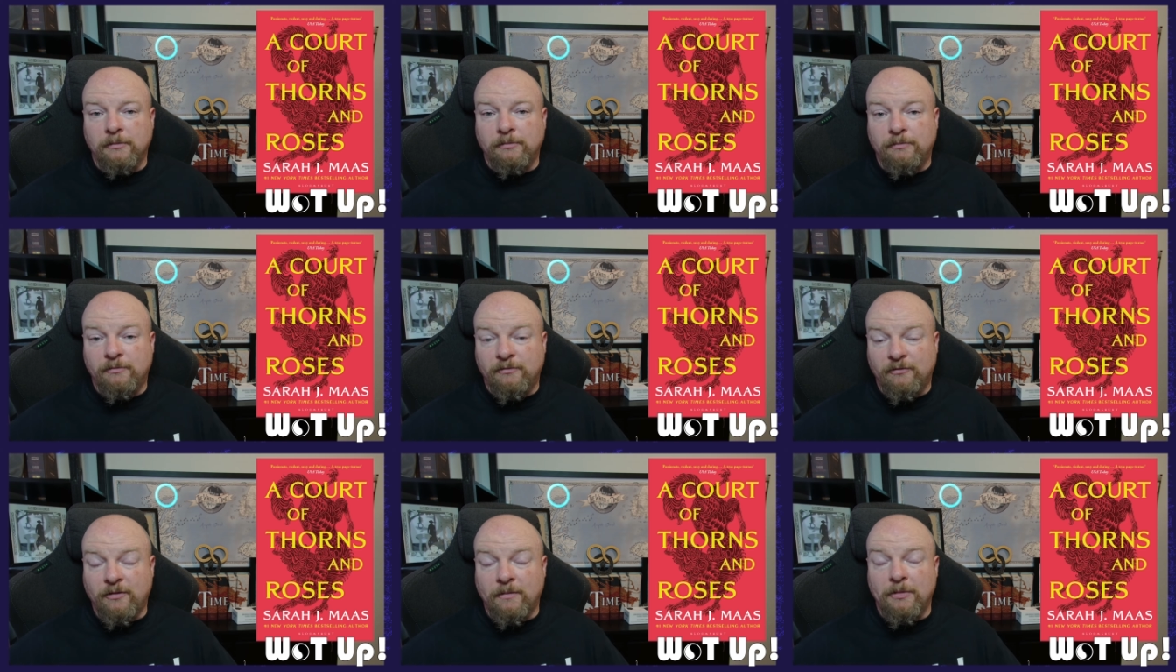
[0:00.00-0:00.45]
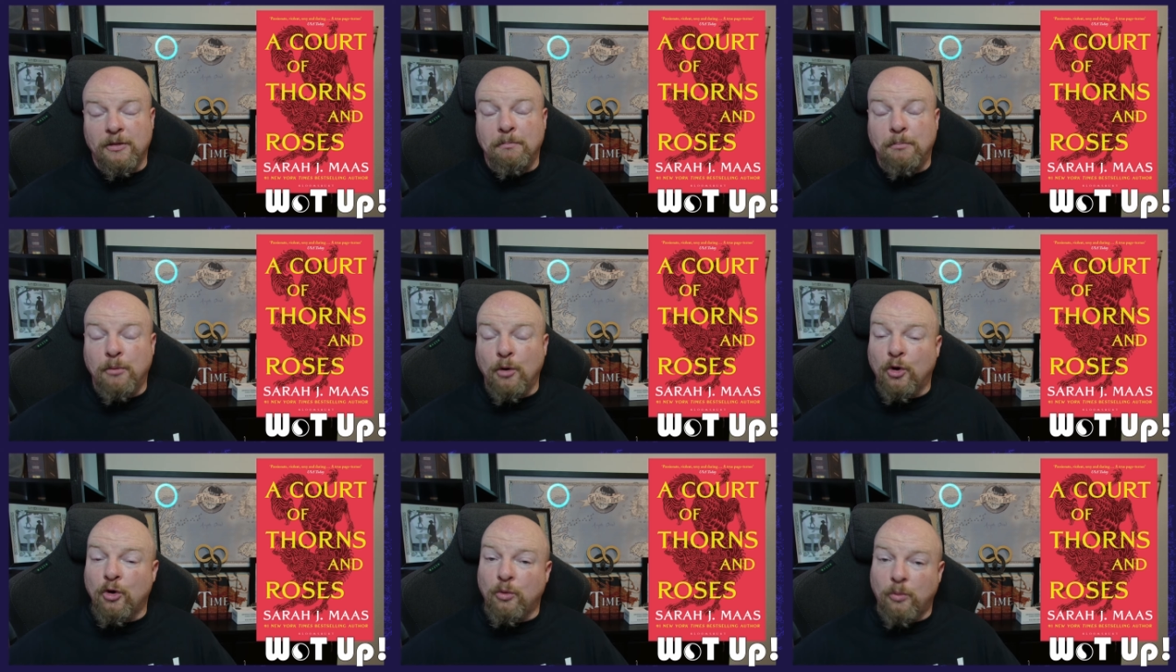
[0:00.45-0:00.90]
from the
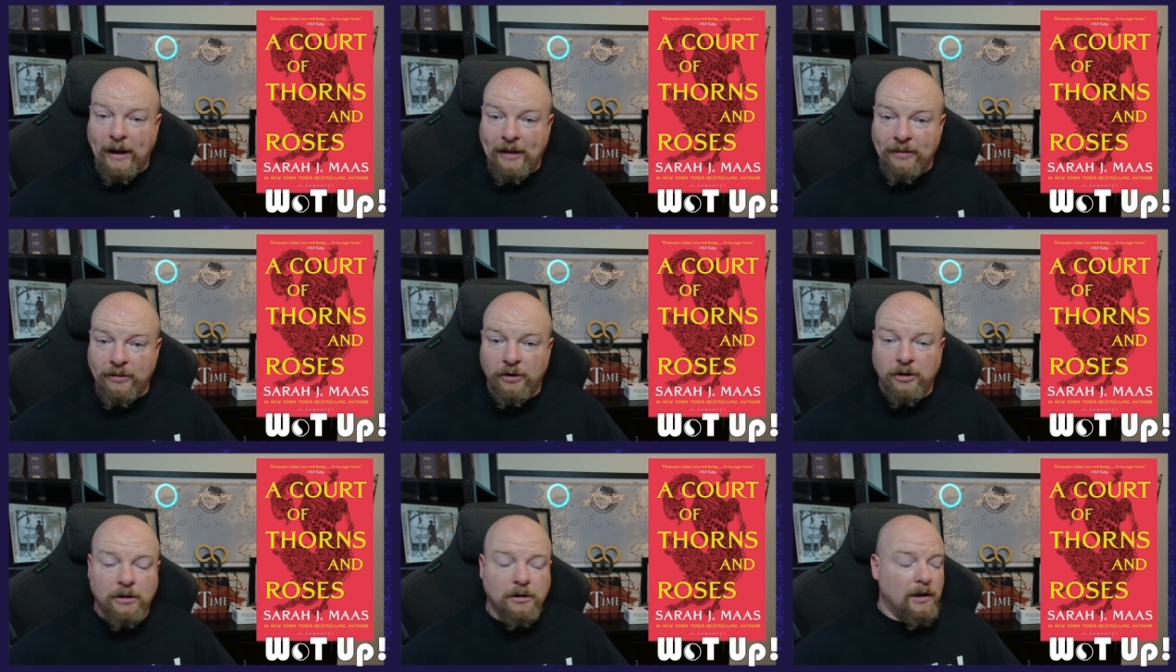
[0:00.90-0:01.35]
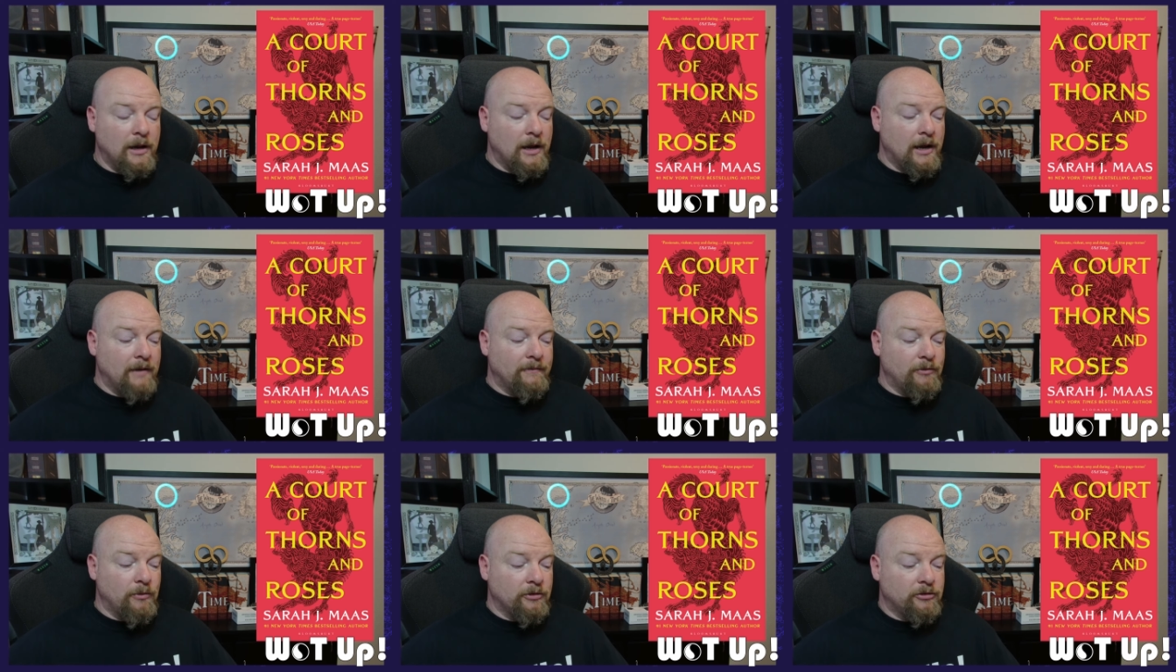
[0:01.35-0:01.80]
book rather, uh,
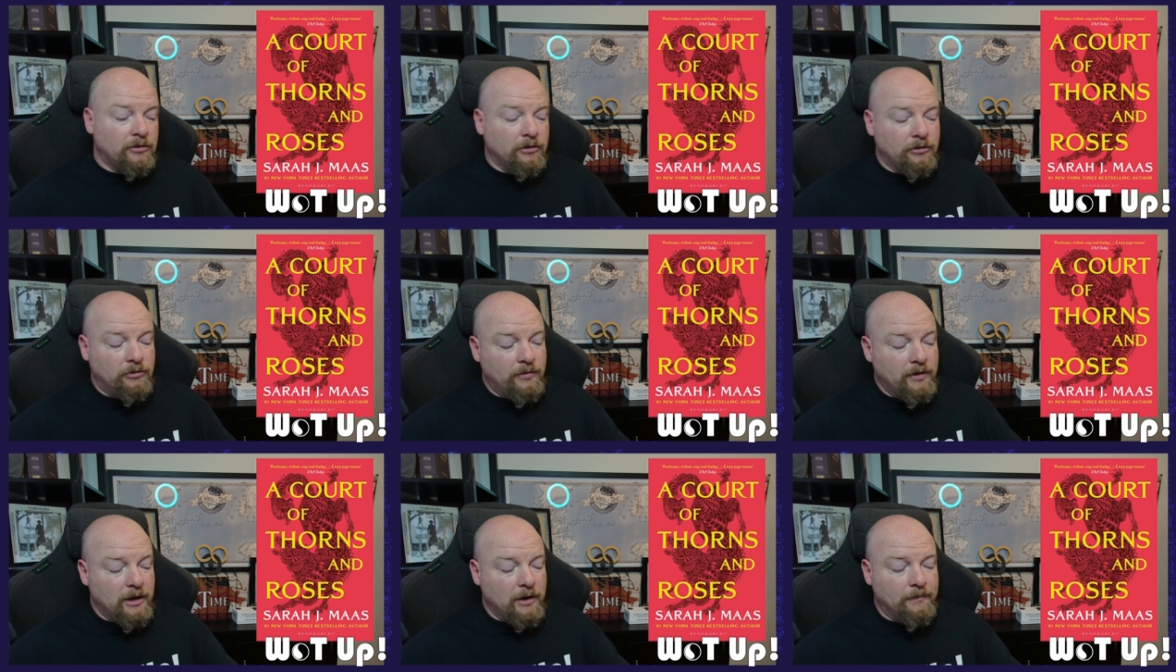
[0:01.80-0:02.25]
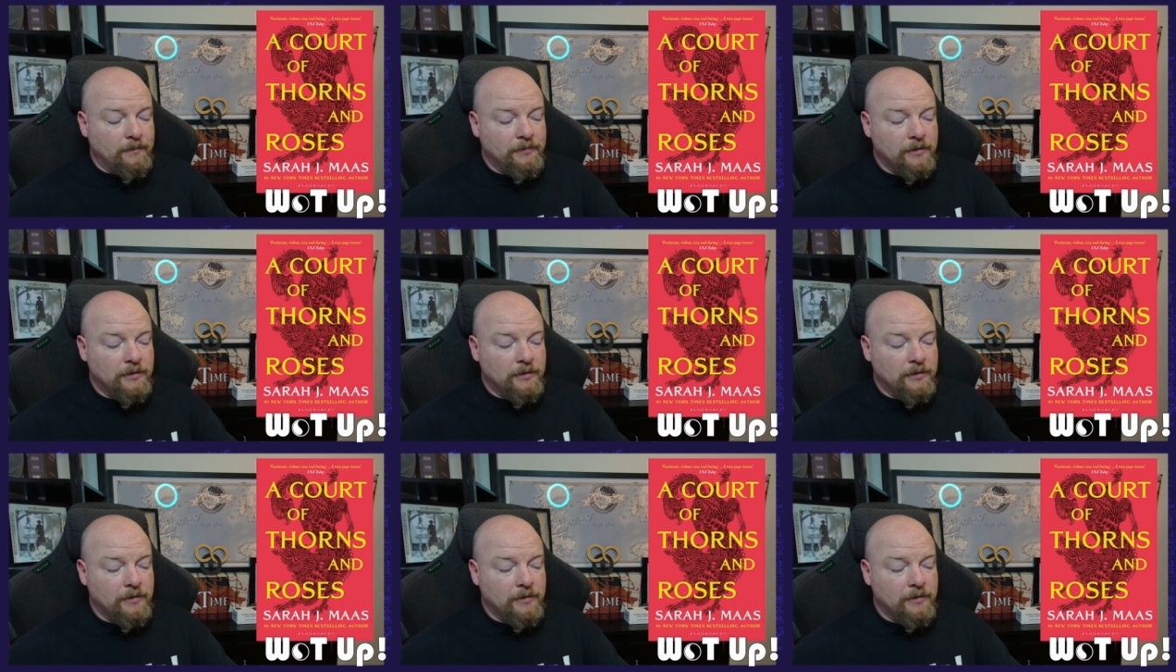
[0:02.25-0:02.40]
for the rest of this video.